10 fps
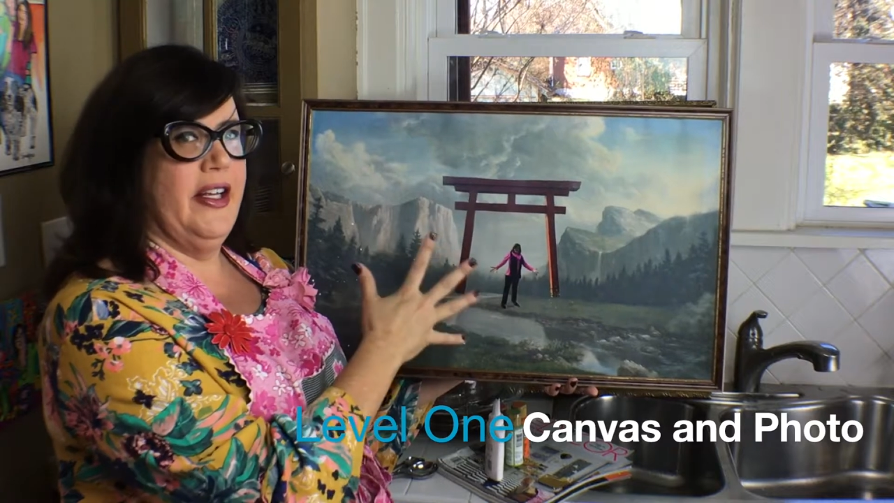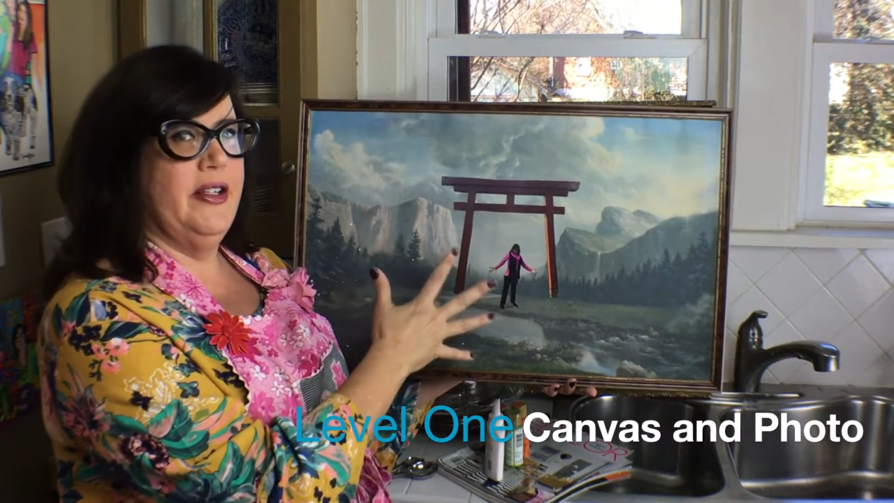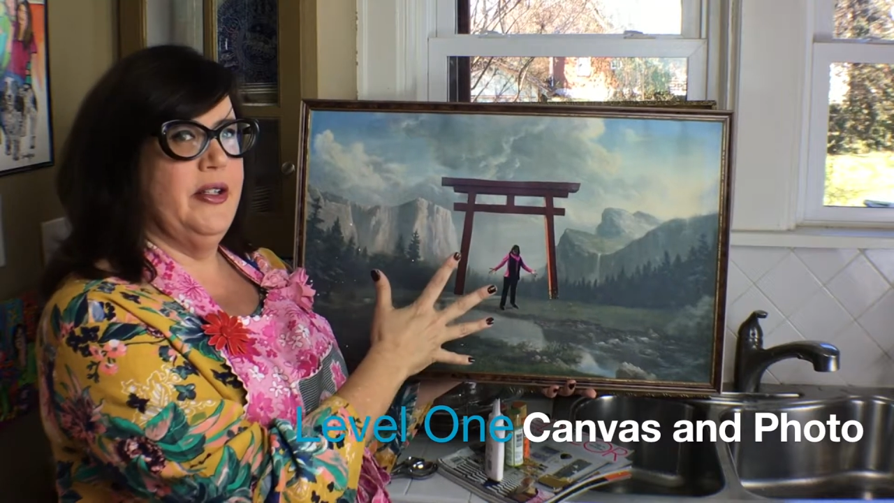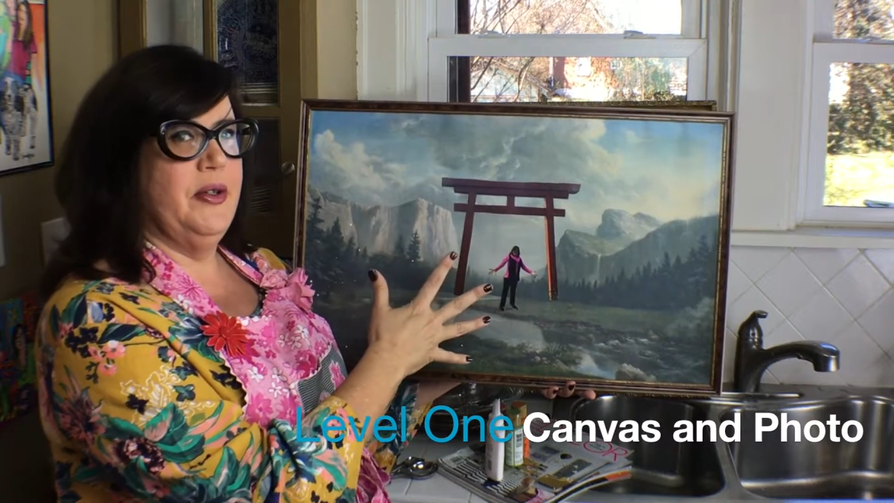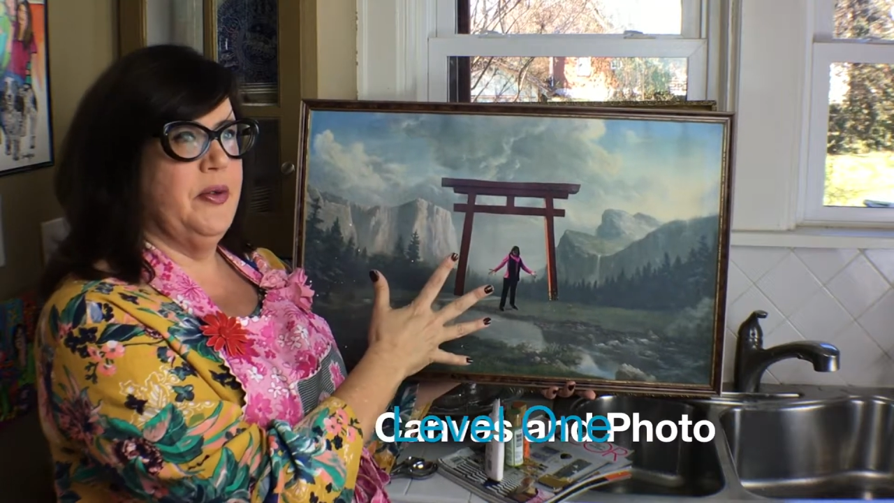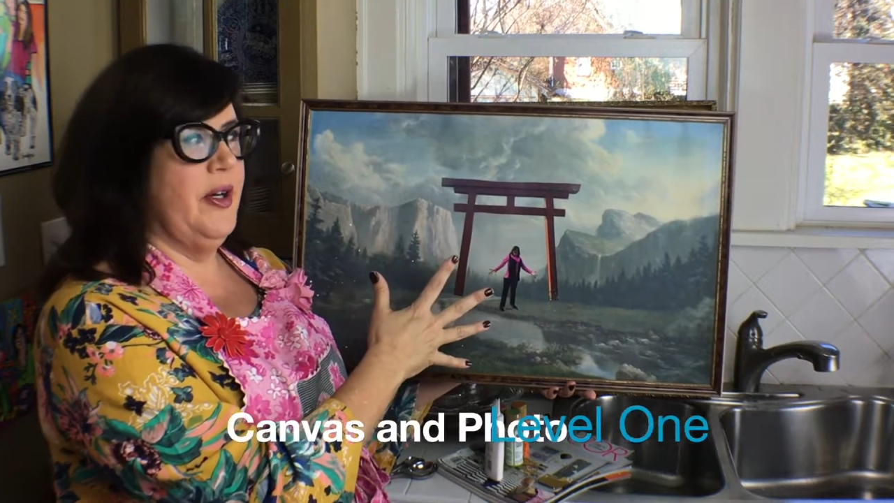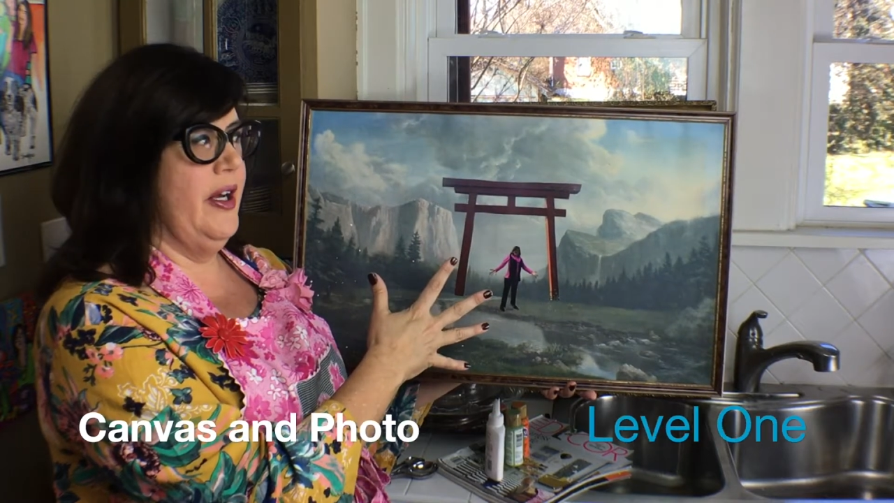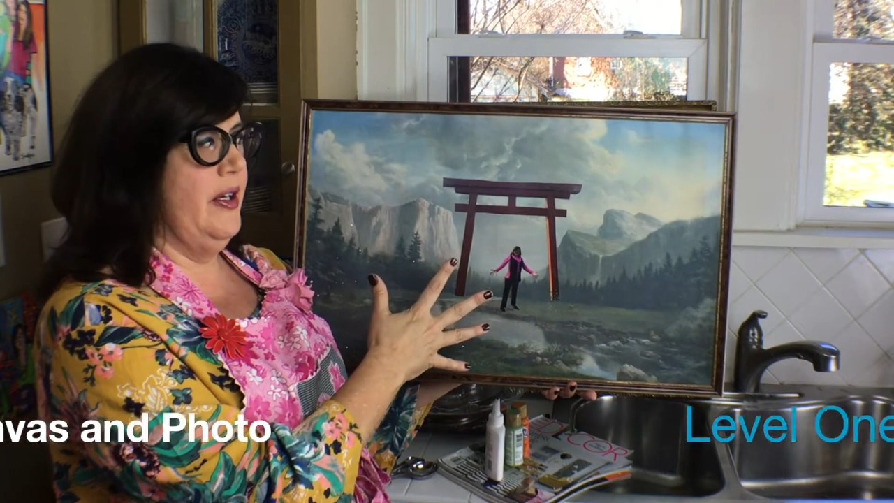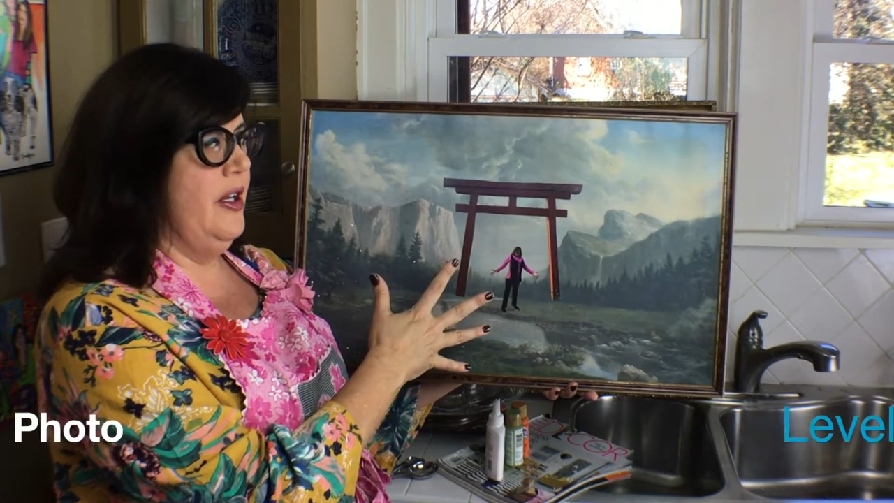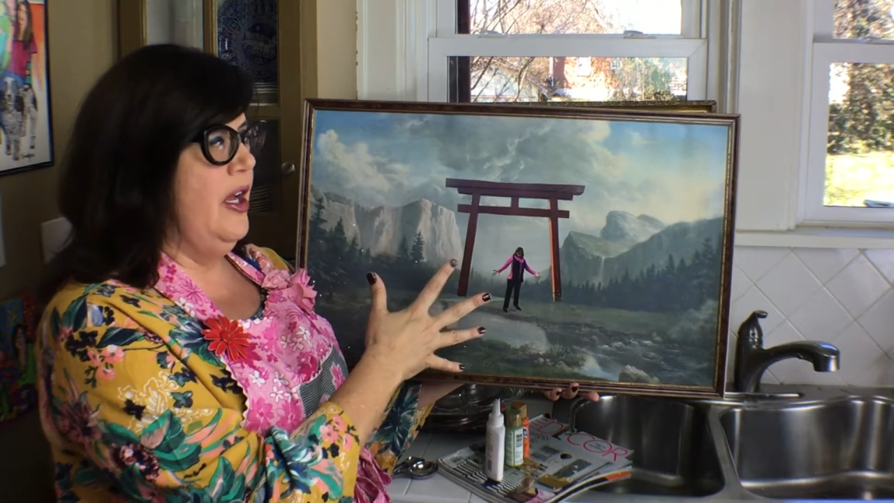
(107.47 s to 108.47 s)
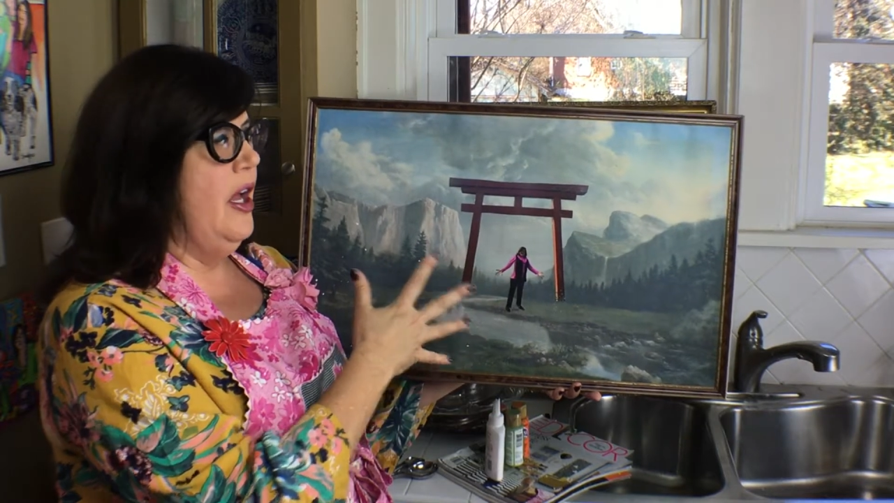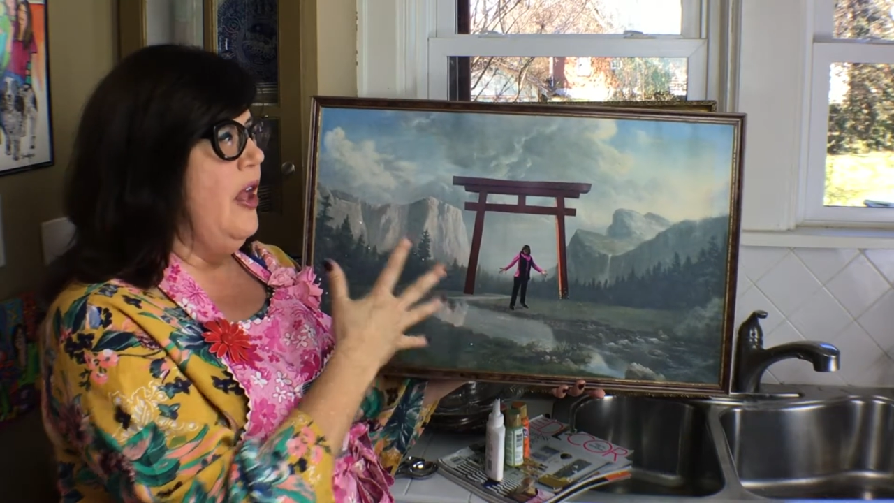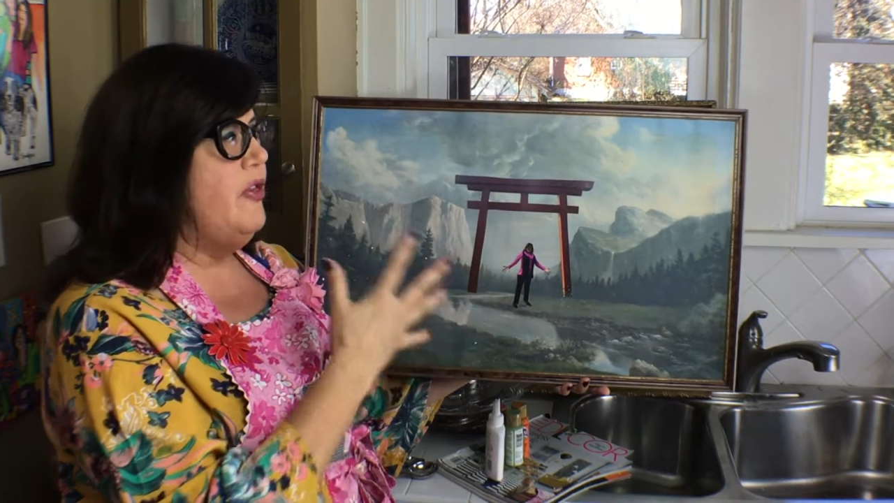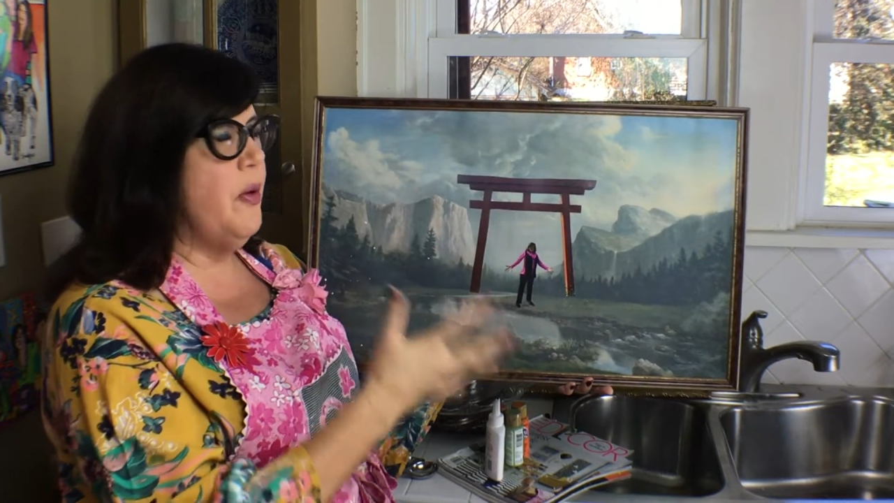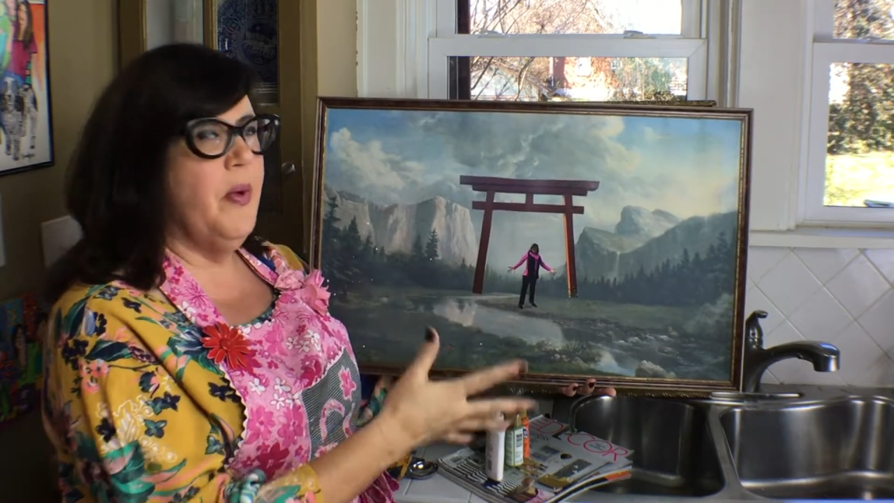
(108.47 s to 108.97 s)
and glued on.
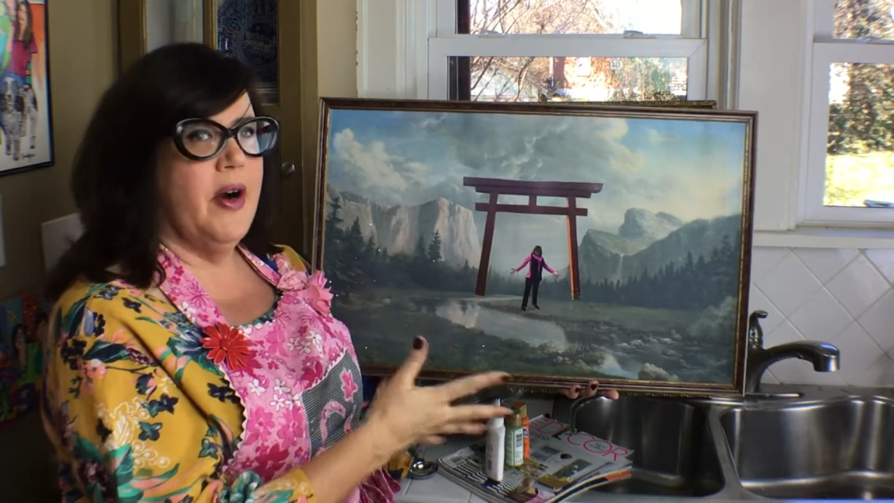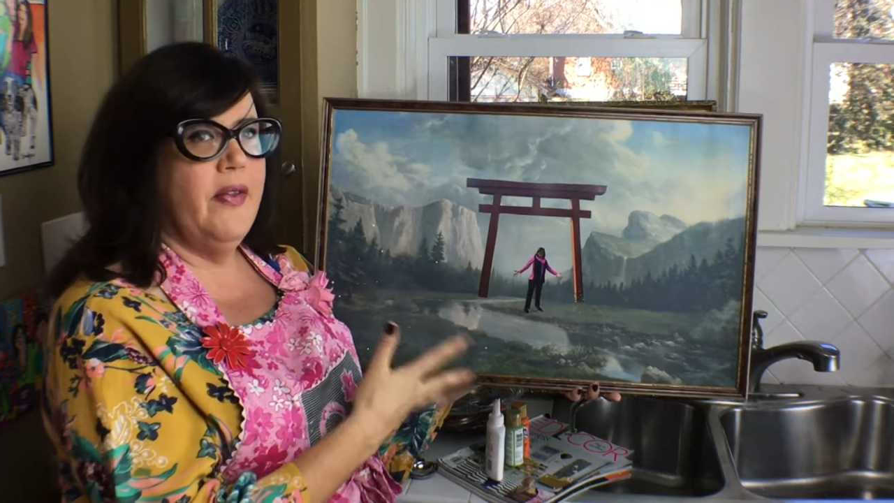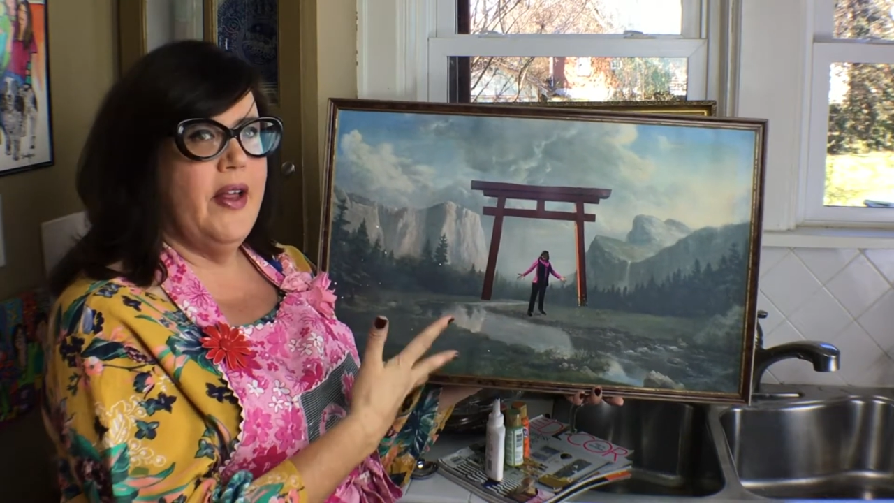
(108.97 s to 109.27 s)
The word